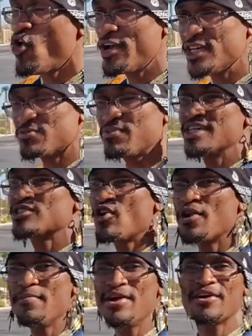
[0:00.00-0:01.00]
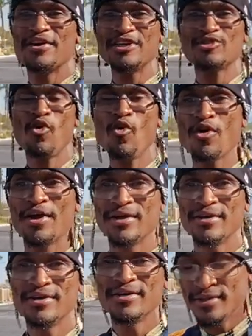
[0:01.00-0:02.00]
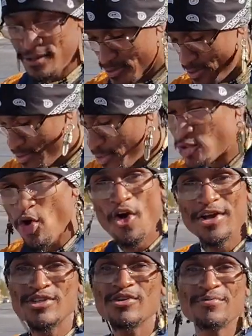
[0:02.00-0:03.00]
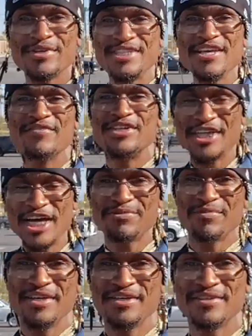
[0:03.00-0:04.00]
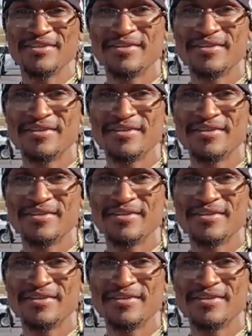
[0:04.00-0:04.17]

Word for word: on this place called America, this whore. This whore is going to receive a judgment,